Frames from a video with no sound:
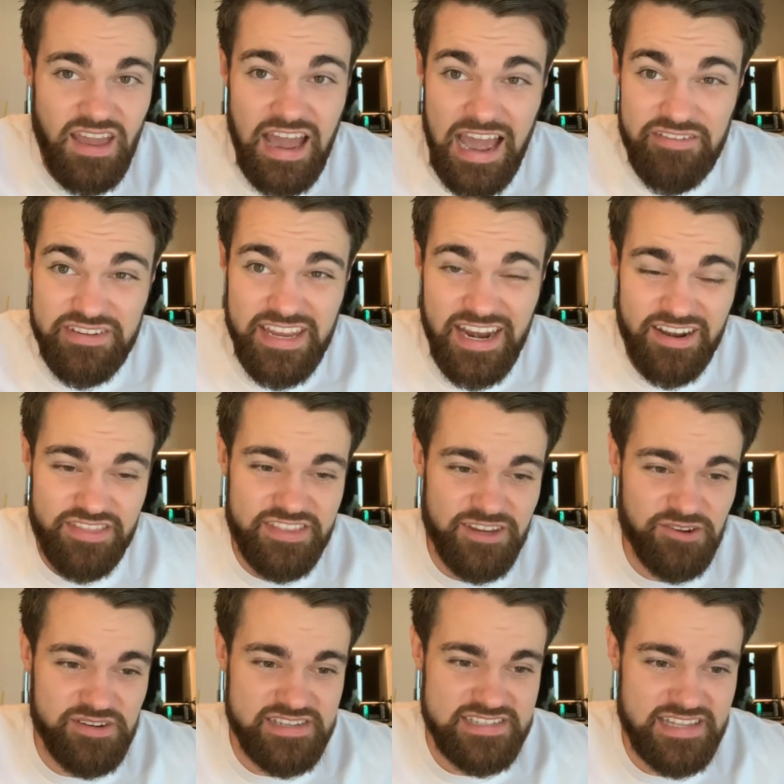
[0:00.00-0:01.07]
I have encountered
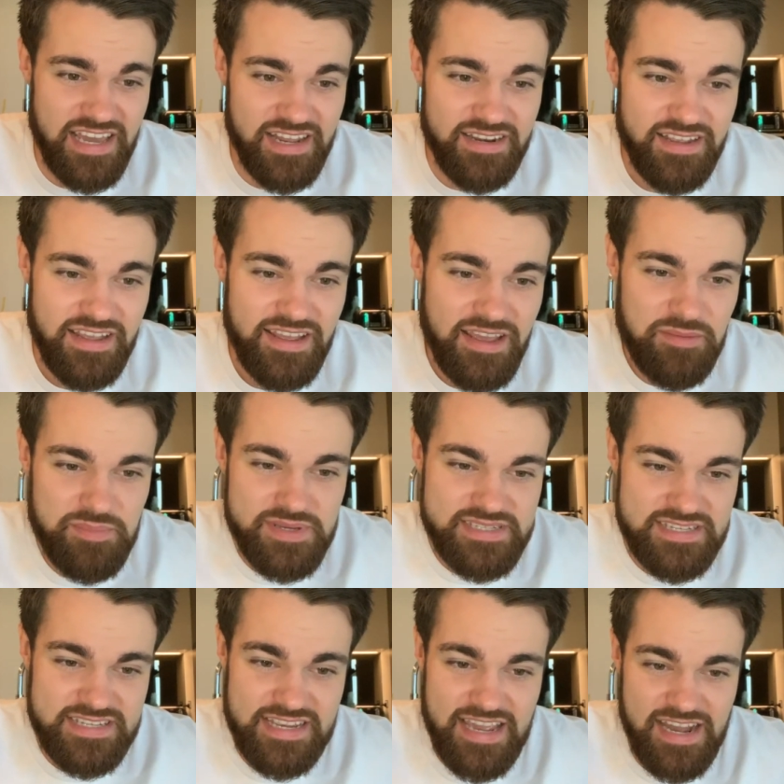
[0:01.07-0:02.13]
theories that
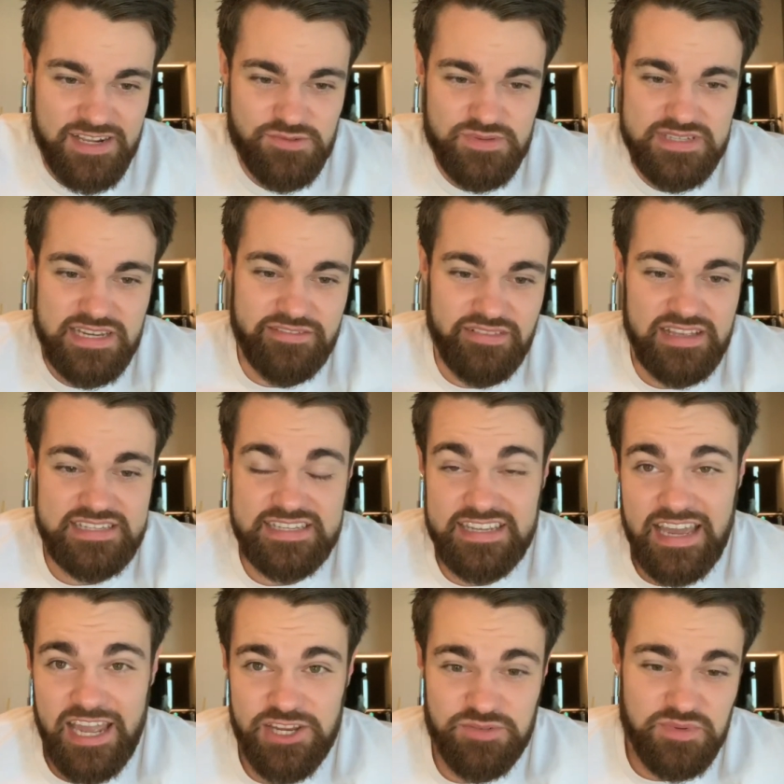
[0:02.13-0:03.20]
business accounts receive less
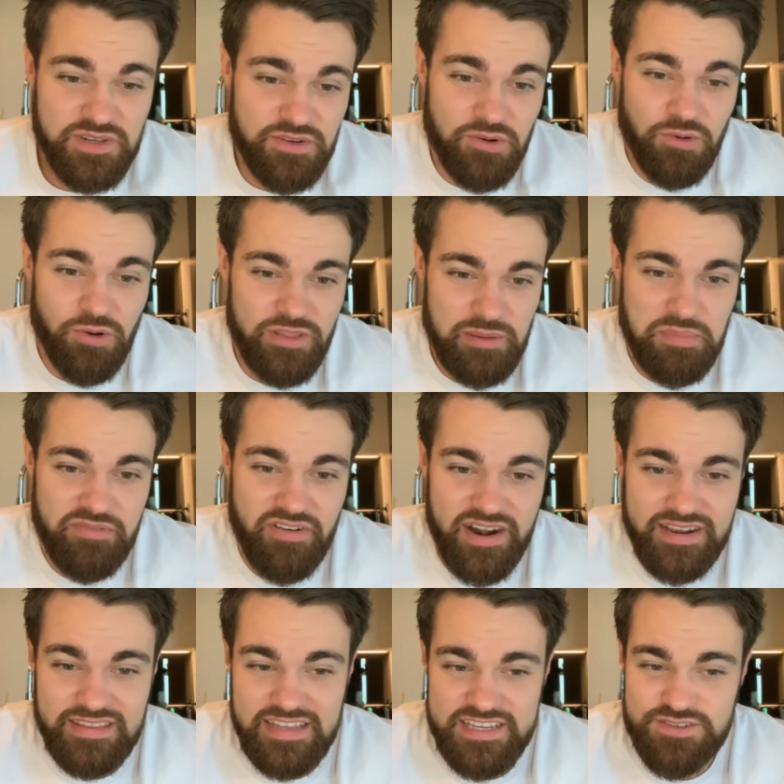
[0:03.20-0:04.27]
engagement or they're
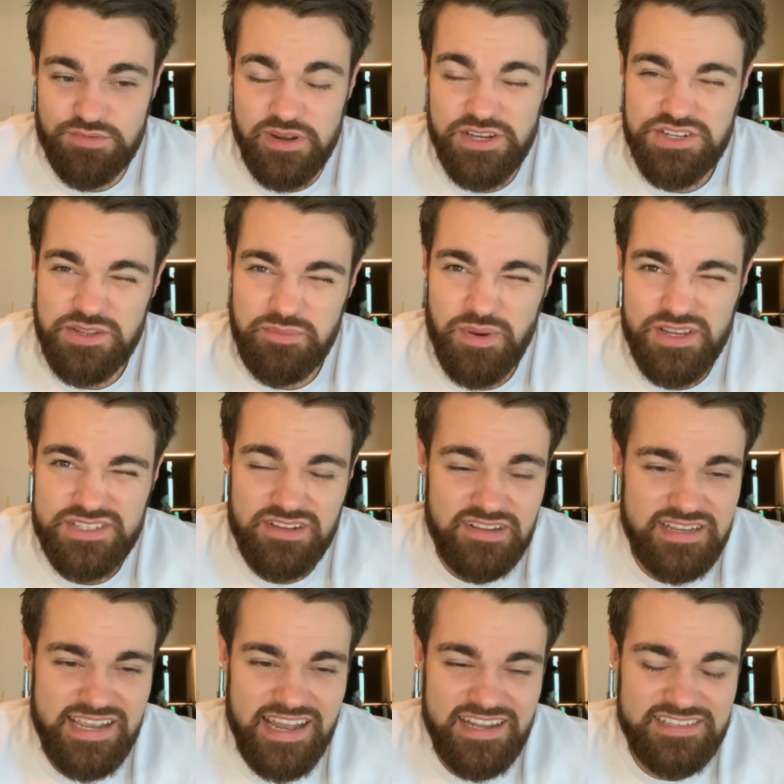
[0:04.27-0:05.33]
provided less reach than
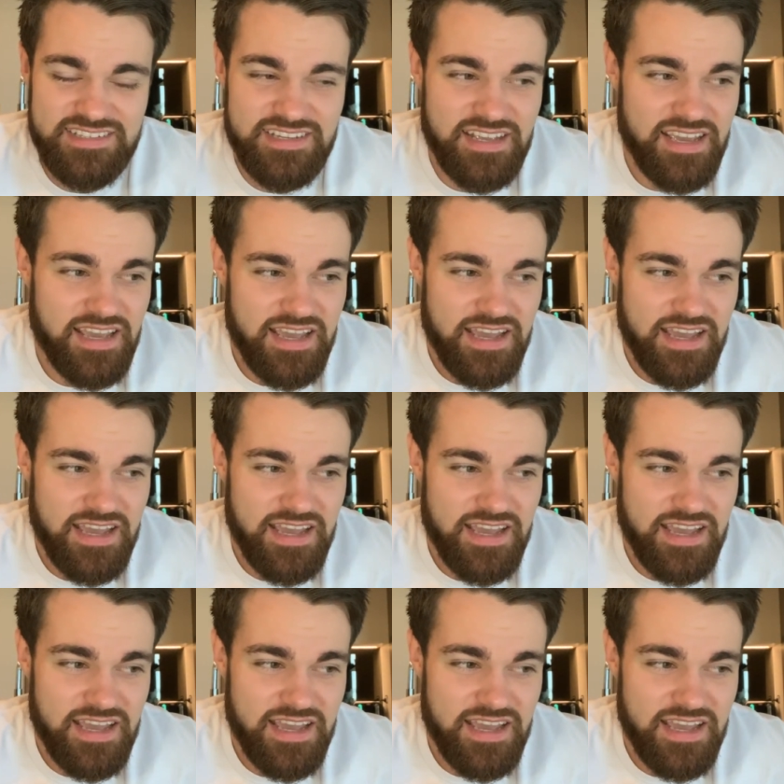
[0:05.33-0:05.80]
personal accounts,